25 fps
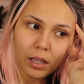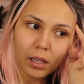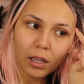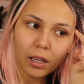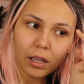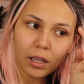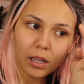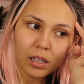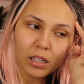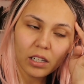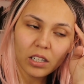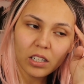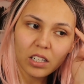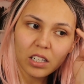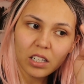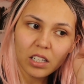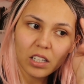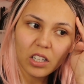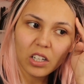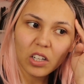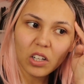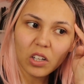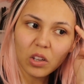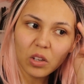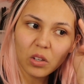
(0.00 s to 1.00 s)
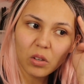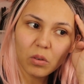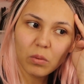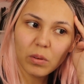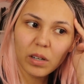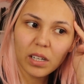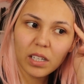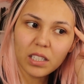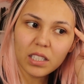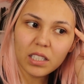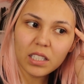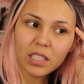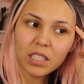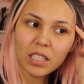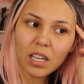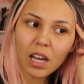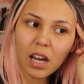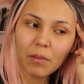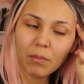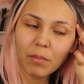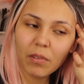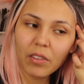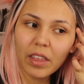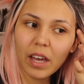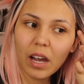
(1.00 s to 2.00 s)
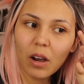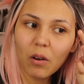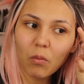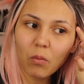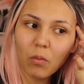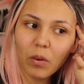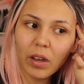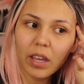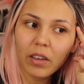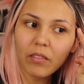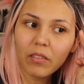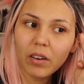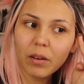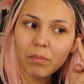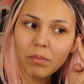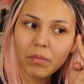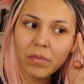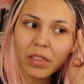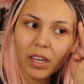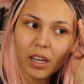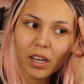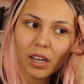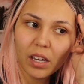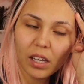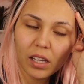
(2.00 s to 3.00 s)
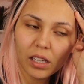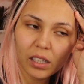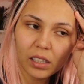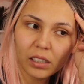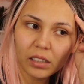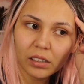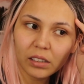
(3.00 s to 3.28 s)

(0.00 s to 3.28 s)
and glue it on top of that wave up there.